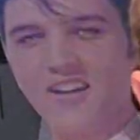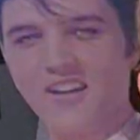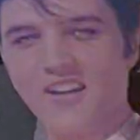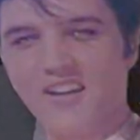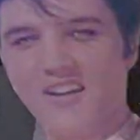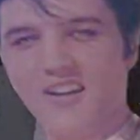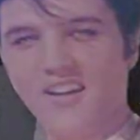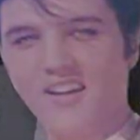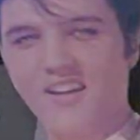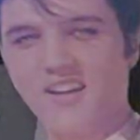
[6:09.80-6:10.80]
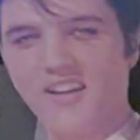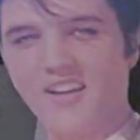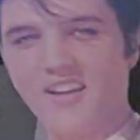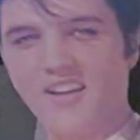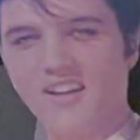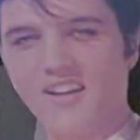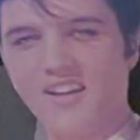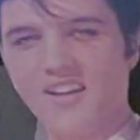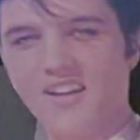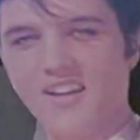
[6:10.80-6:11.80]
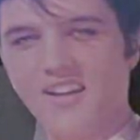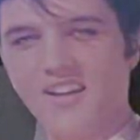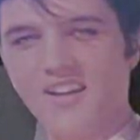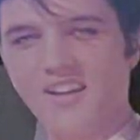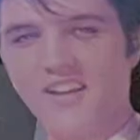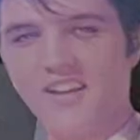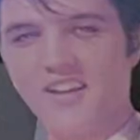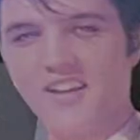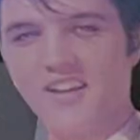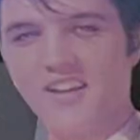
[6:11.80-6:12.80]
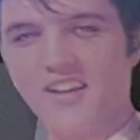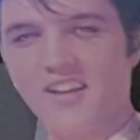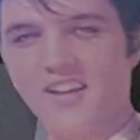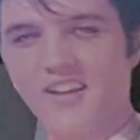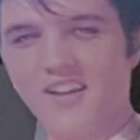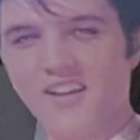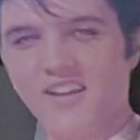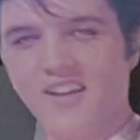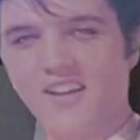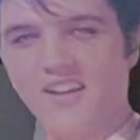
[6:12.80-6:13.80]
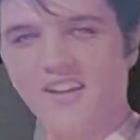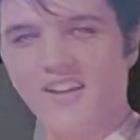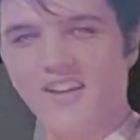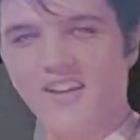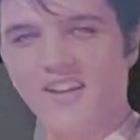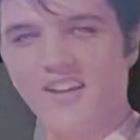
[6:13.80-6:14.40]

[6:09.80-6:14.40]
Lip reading: (not speaking)